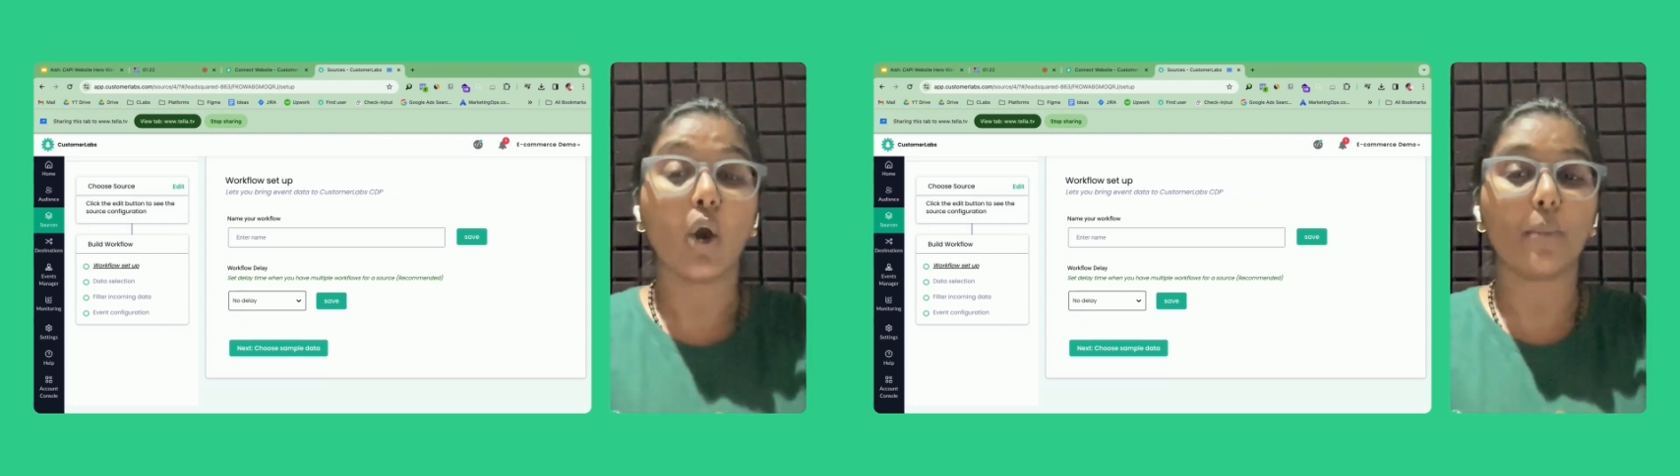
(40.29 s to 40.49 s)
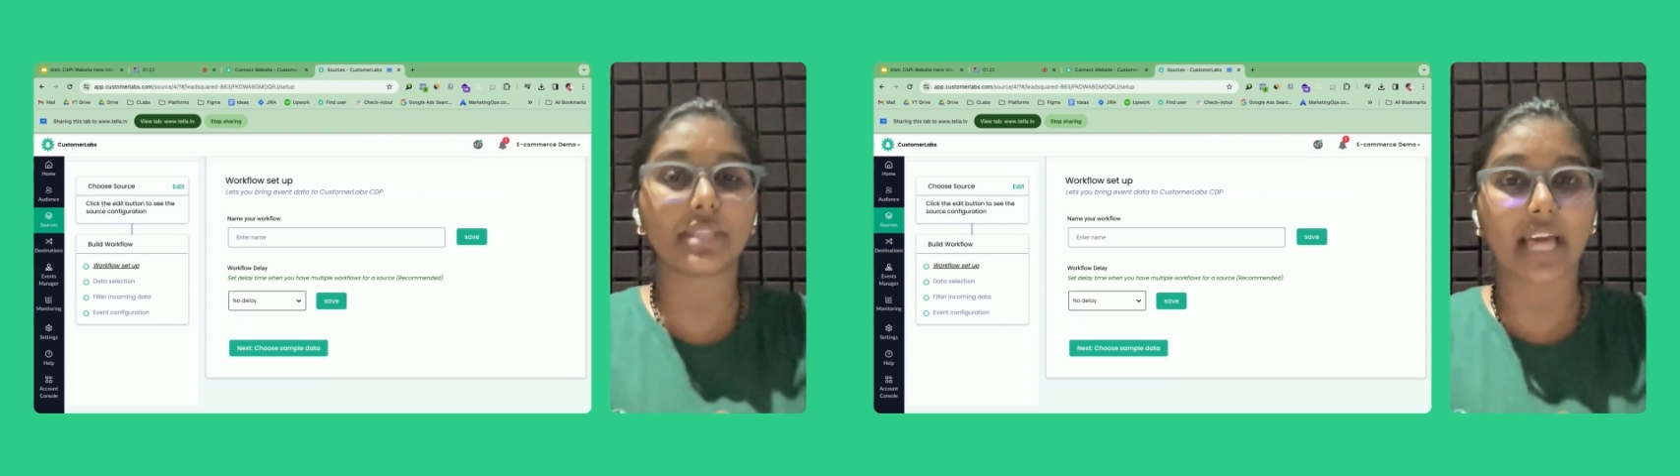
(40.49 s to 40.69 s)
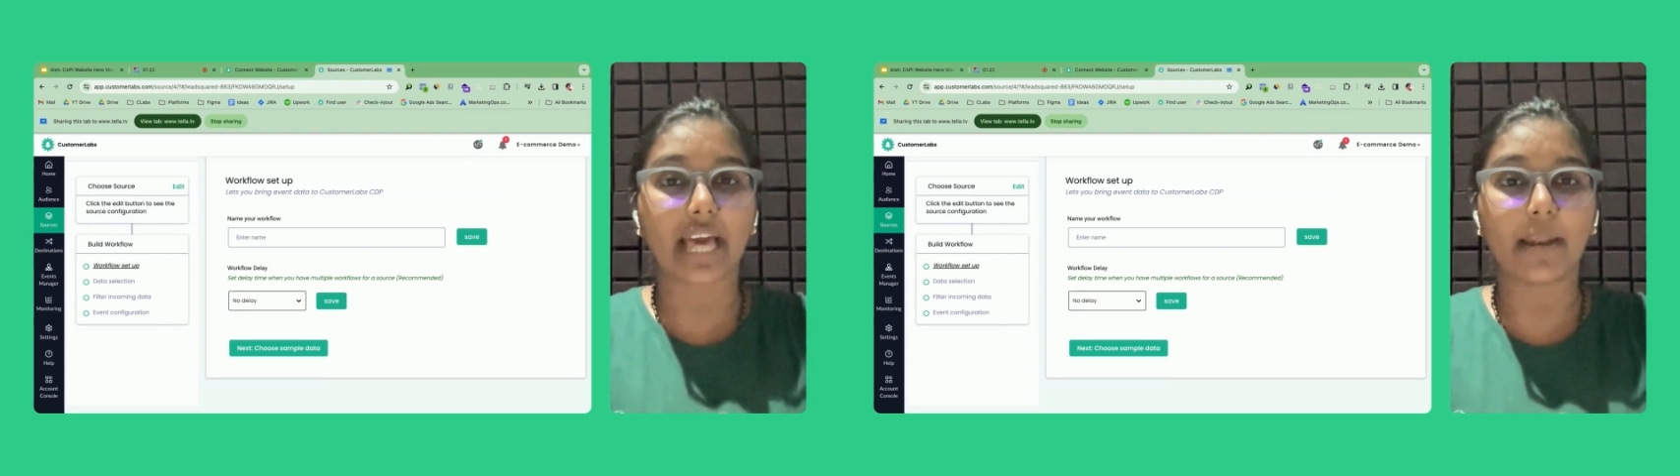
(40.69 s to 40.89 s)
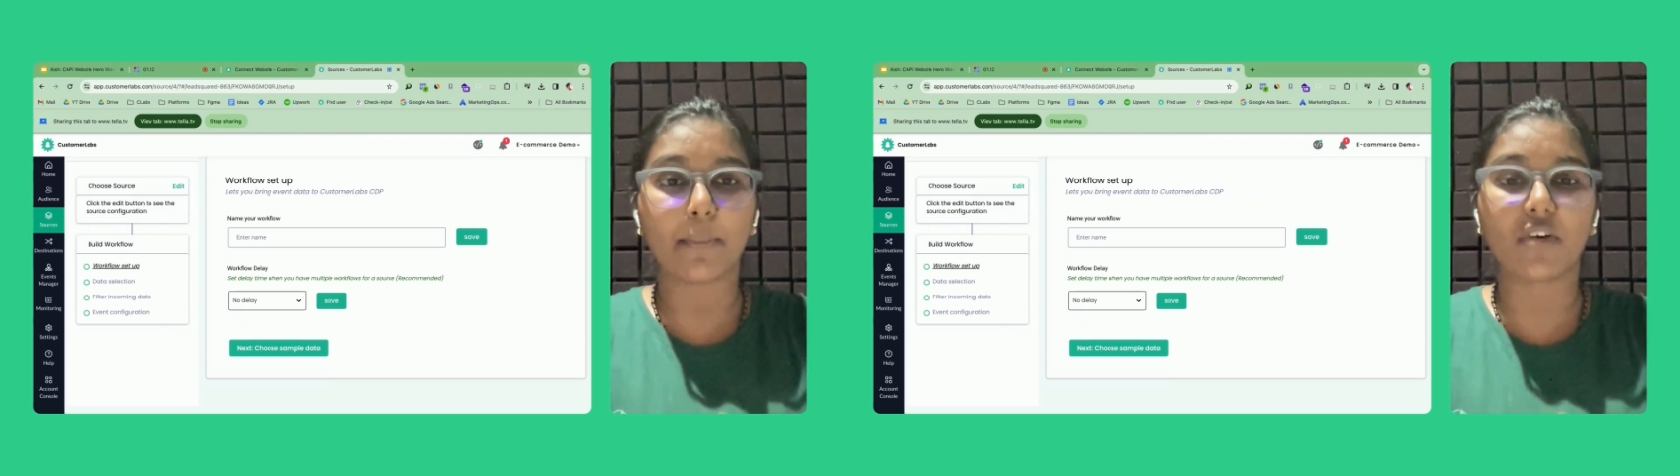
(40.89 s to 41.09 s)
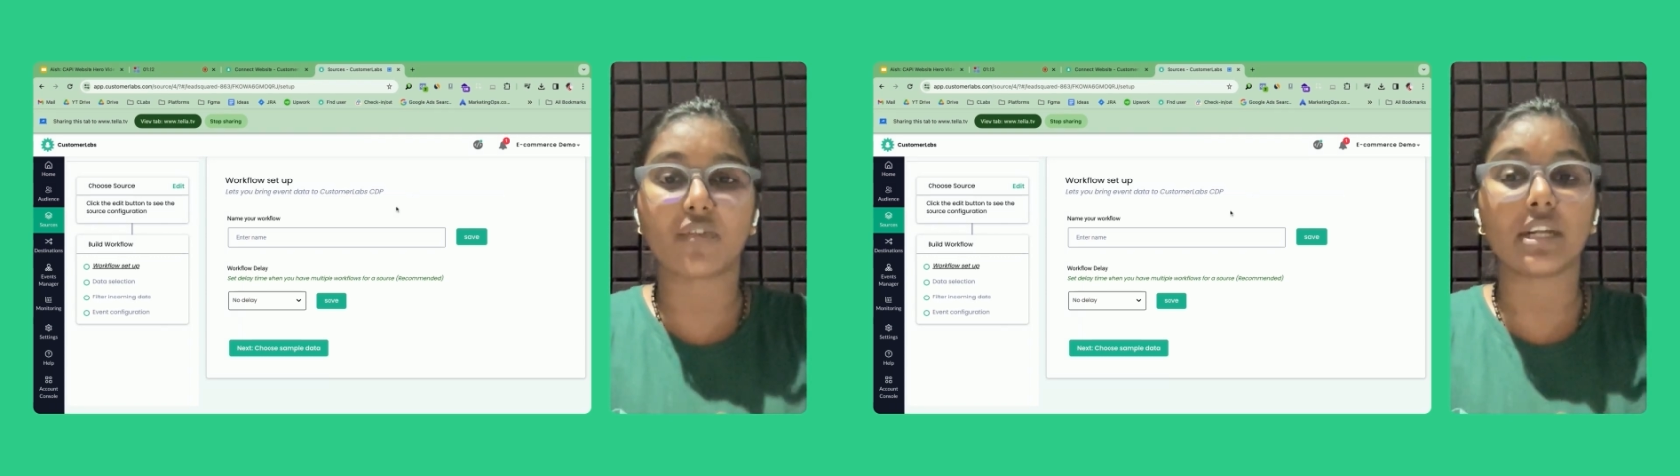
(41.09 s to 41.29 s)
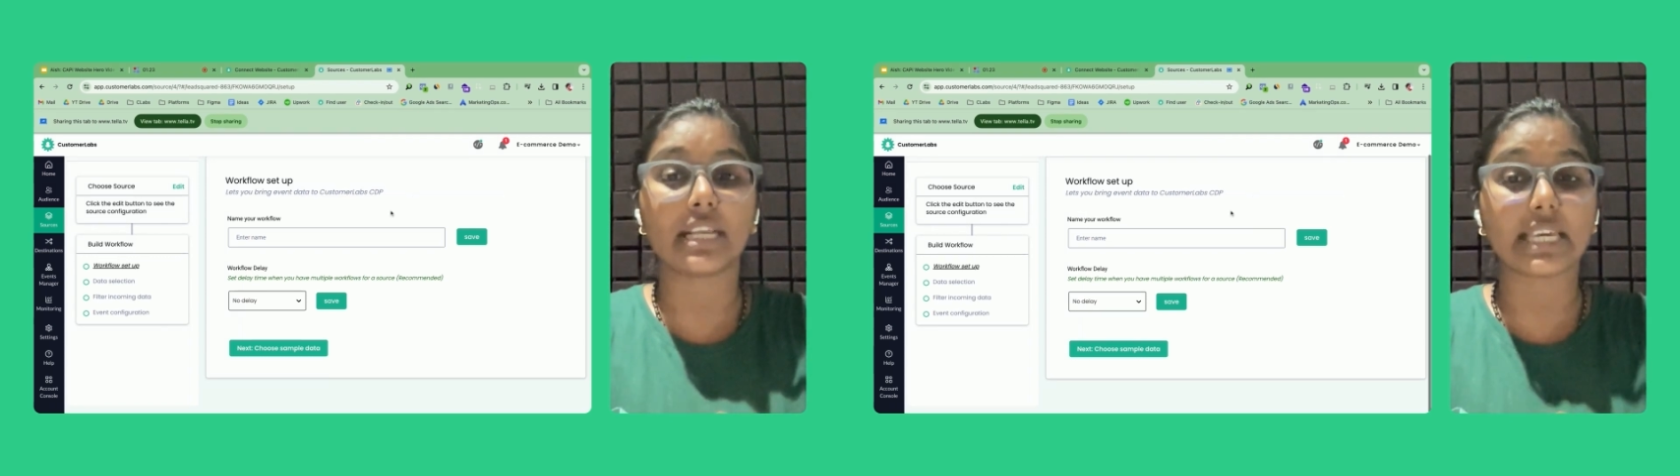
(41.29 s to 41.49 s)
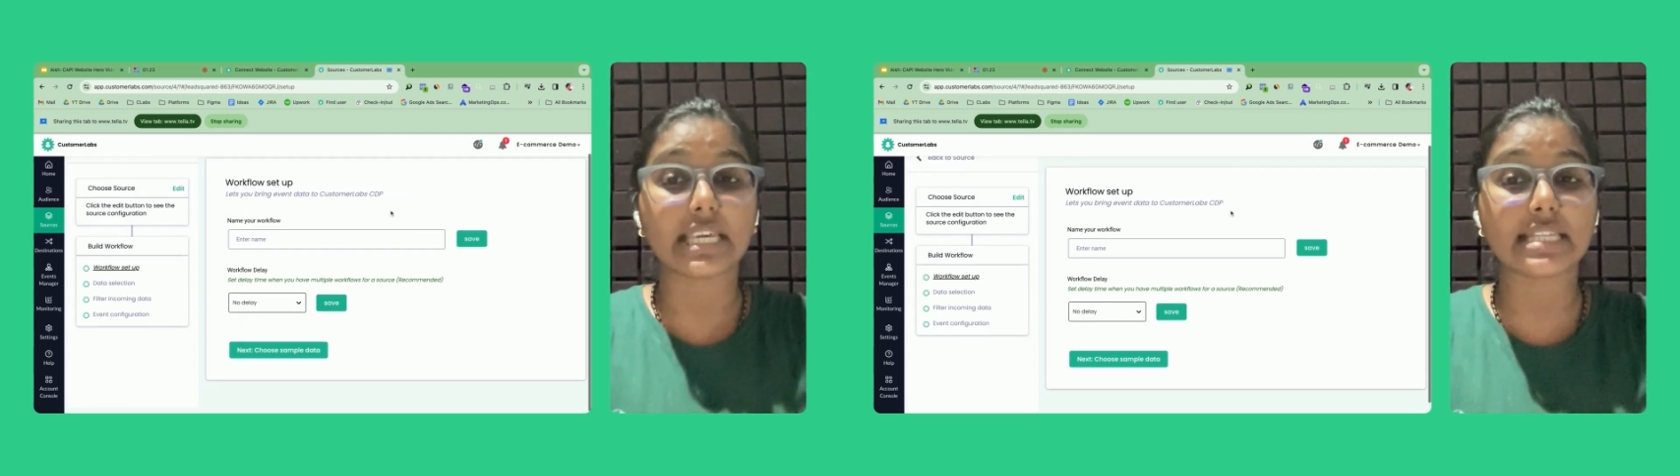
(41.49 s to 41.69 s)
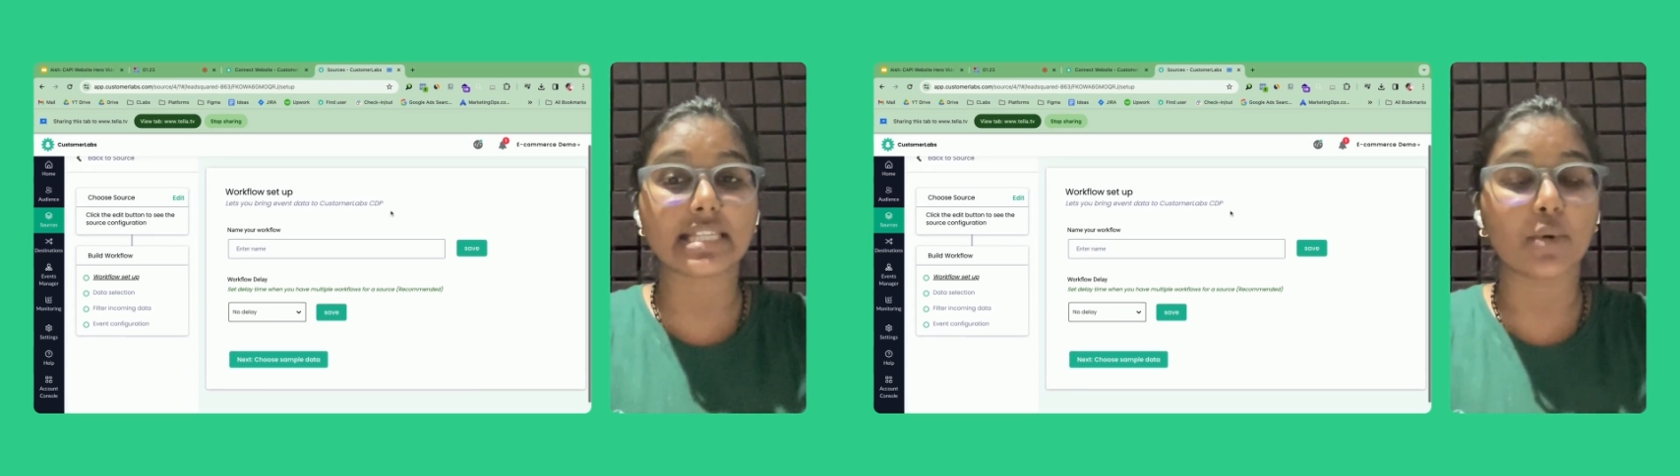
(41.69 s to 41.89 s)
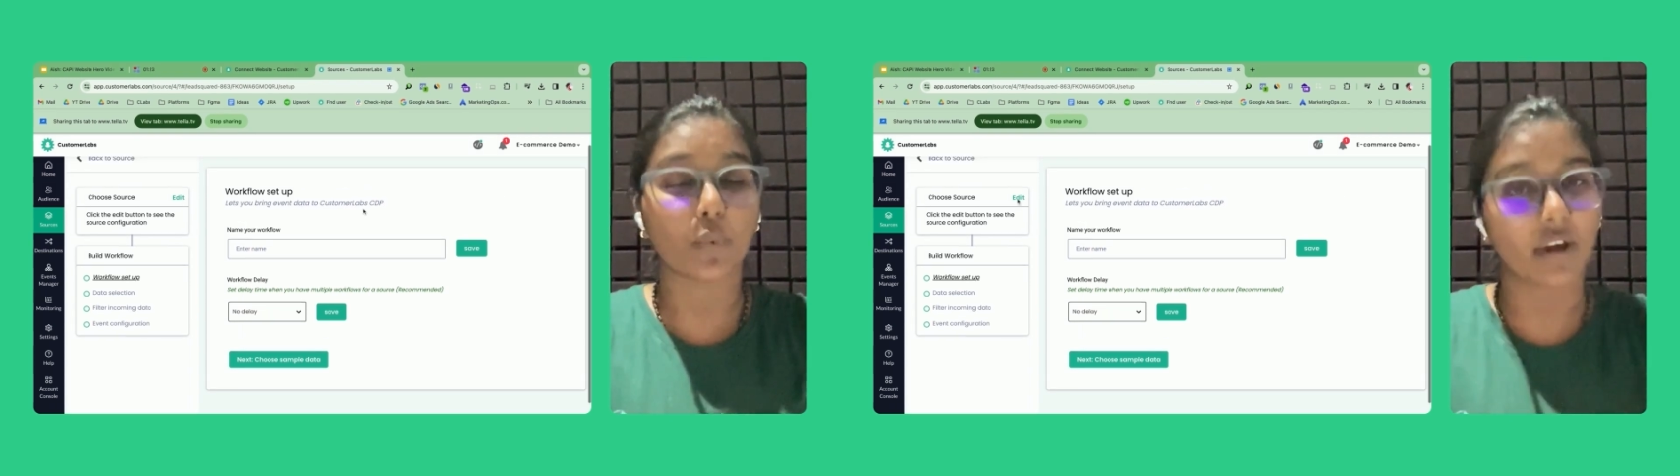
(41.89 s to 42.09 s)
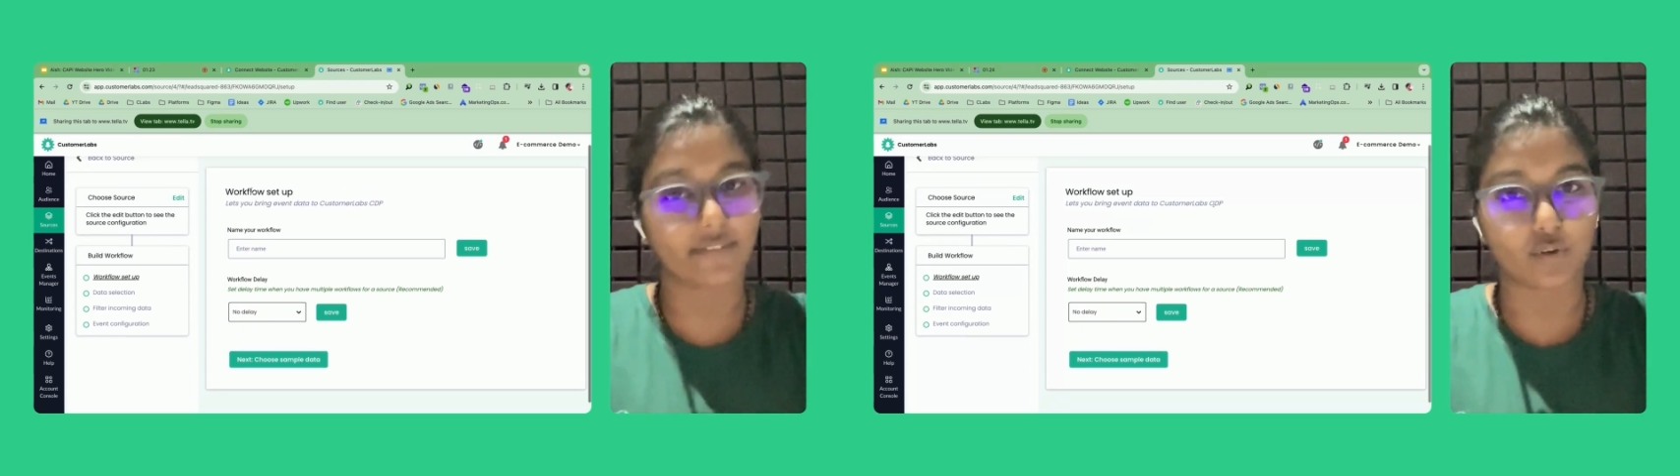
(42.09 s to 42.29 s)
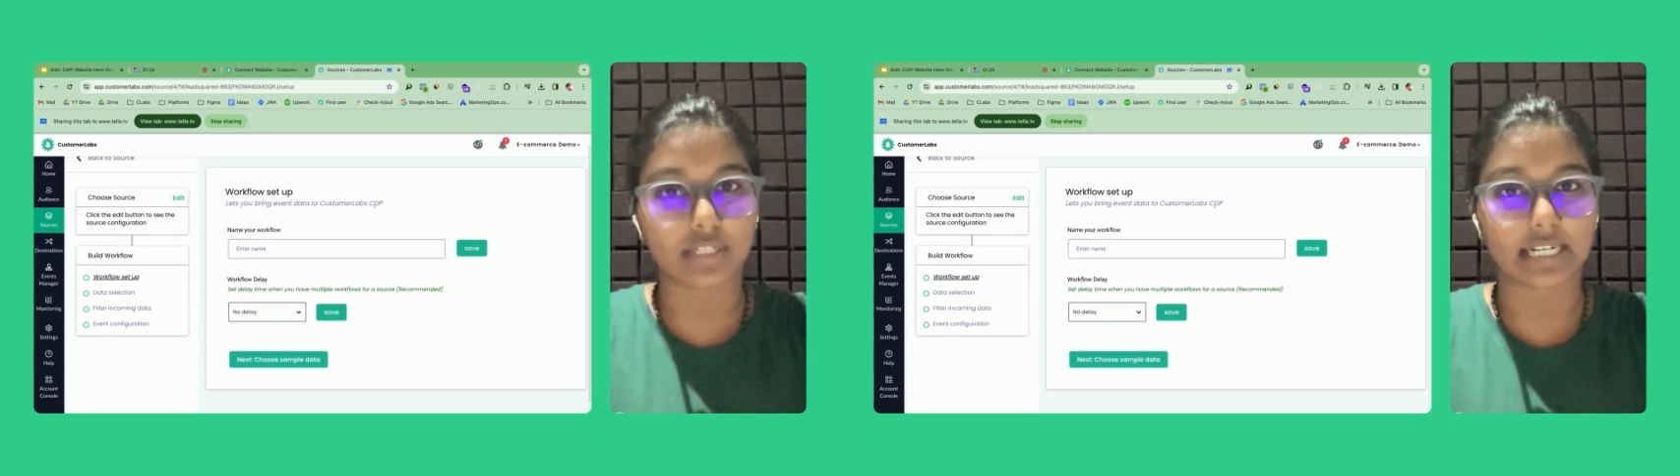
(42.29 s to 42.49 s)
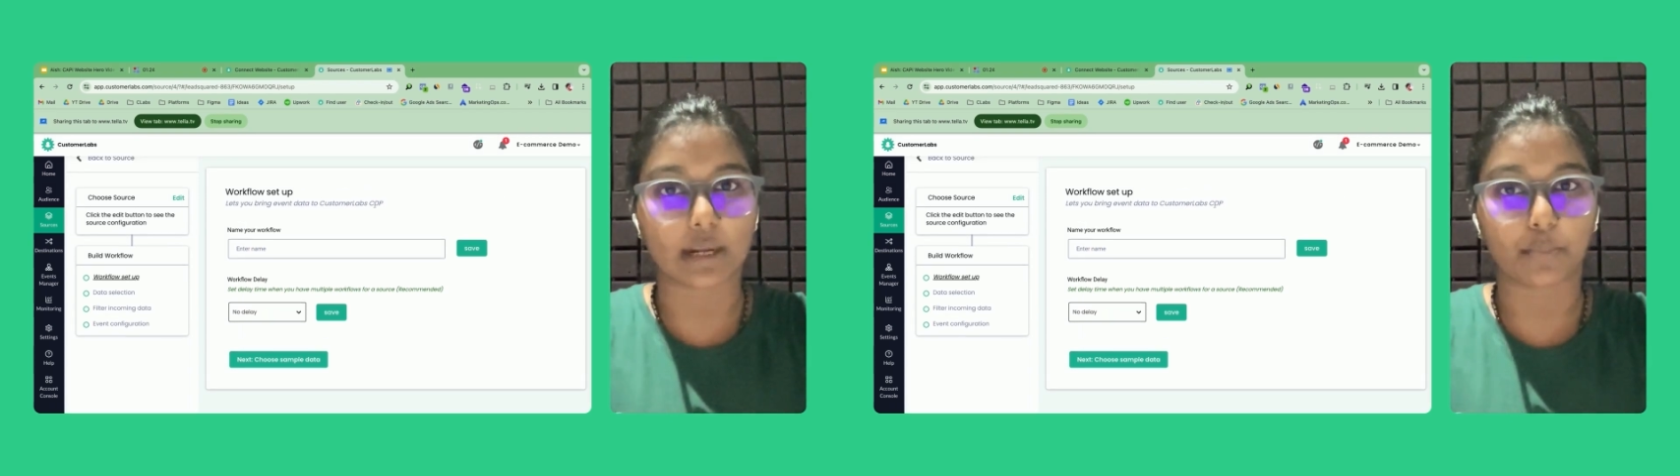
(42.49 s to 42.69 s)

with the help of our easy workflow setup.